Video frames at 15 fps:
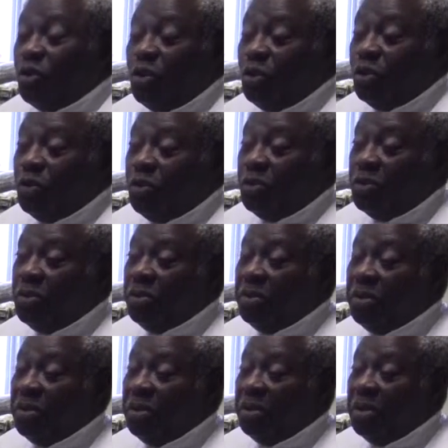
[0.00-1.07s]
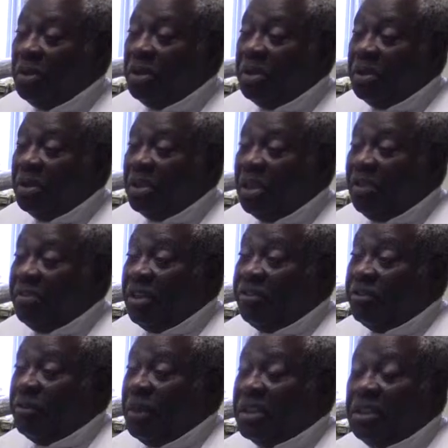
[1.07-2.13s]
you, even
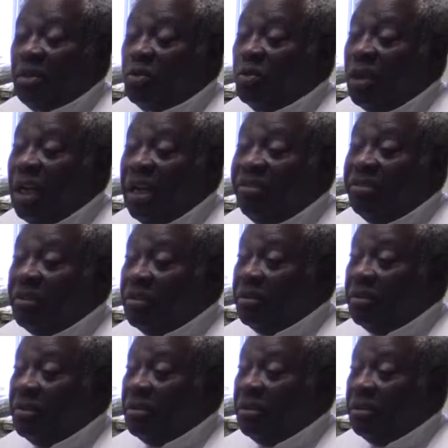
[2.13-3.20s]
if you make it to heaven,